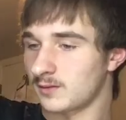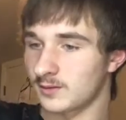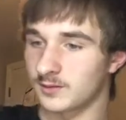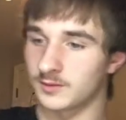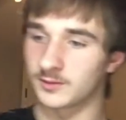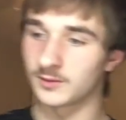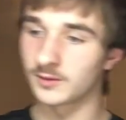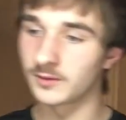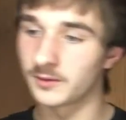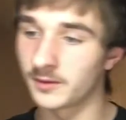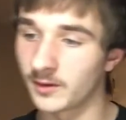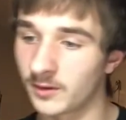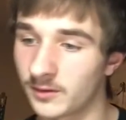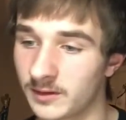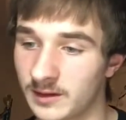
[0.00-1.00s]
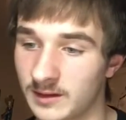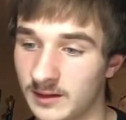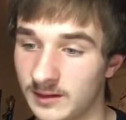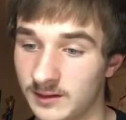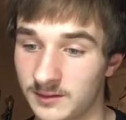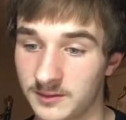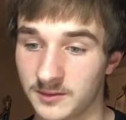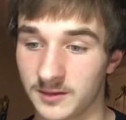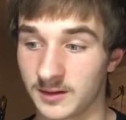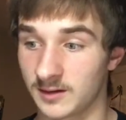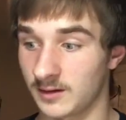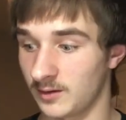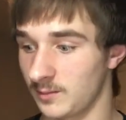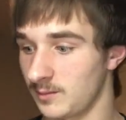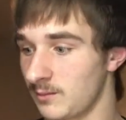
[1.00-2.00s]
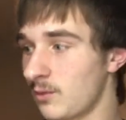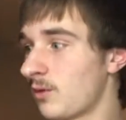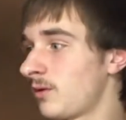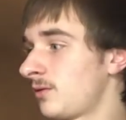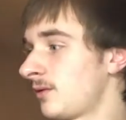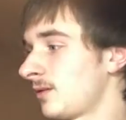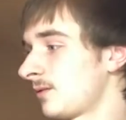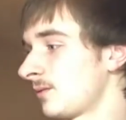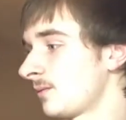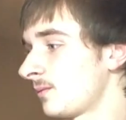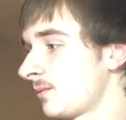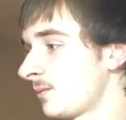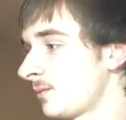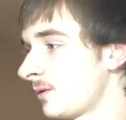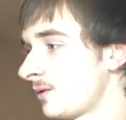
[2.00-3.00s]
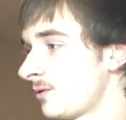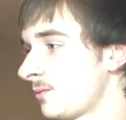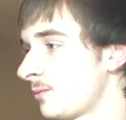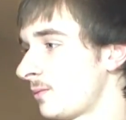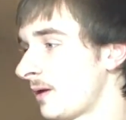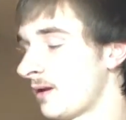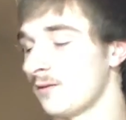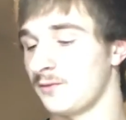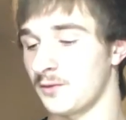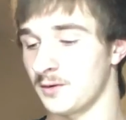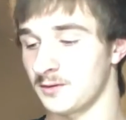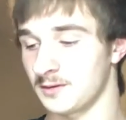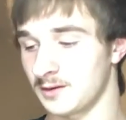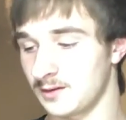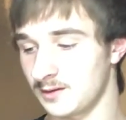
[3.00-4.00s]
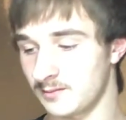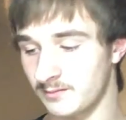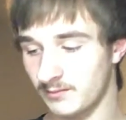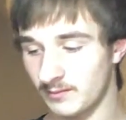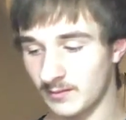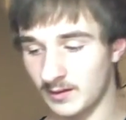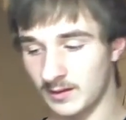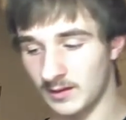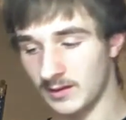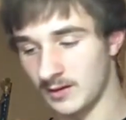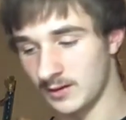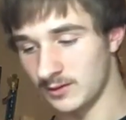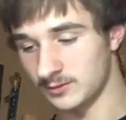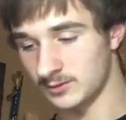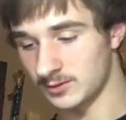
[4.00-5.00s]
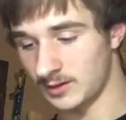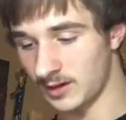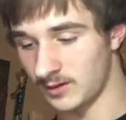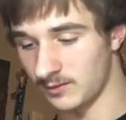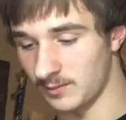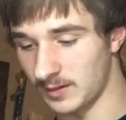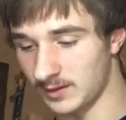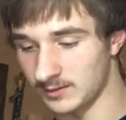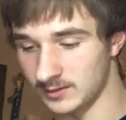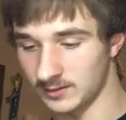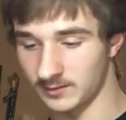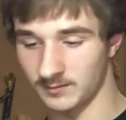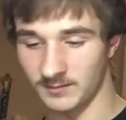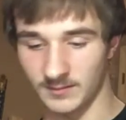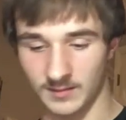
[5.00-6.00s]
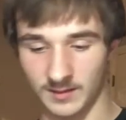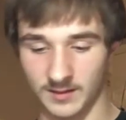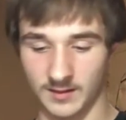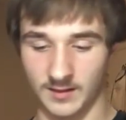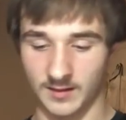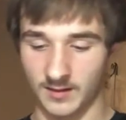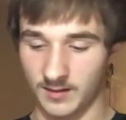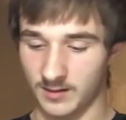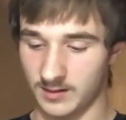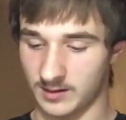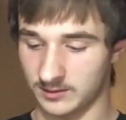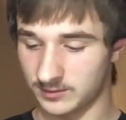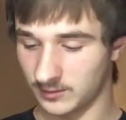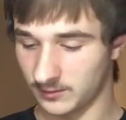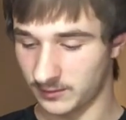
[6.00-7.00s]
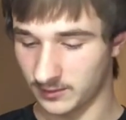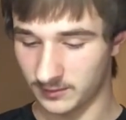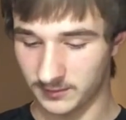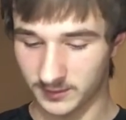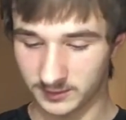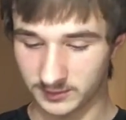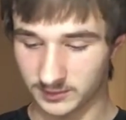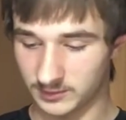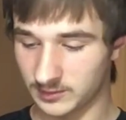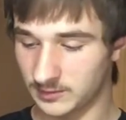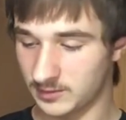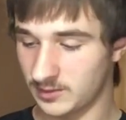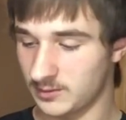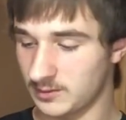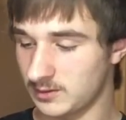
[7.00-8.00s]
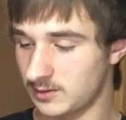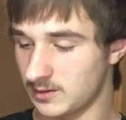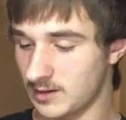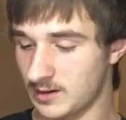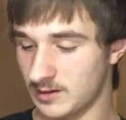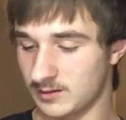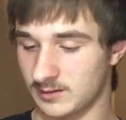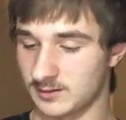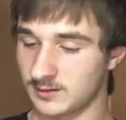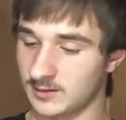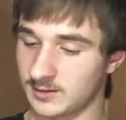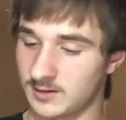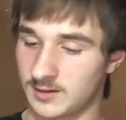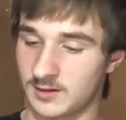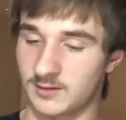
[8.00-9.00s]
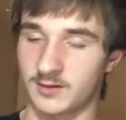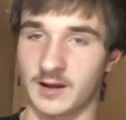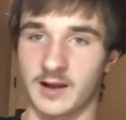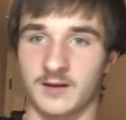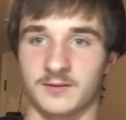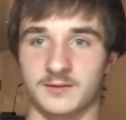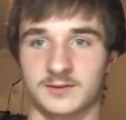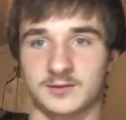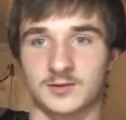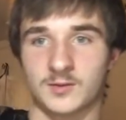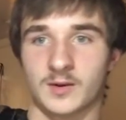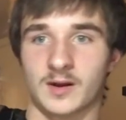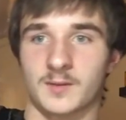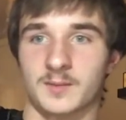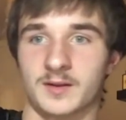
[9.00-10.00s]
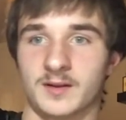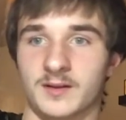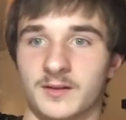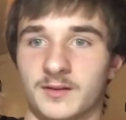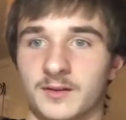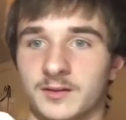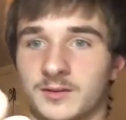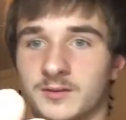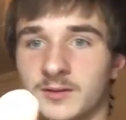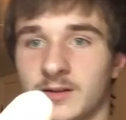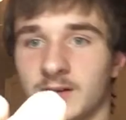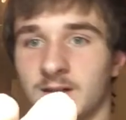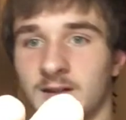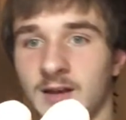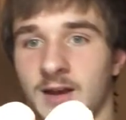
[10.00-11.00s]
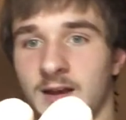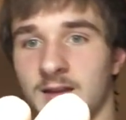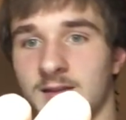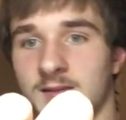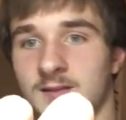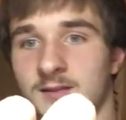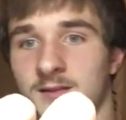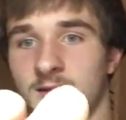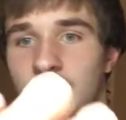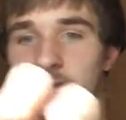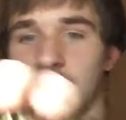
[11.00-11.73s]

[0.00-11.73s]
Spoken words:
so you know that like you're getting more than what you pay for, really, which is kind of amazing. All right, so for the first lure, we'll go with this Lucky Craft Square Bill. Looks really nice.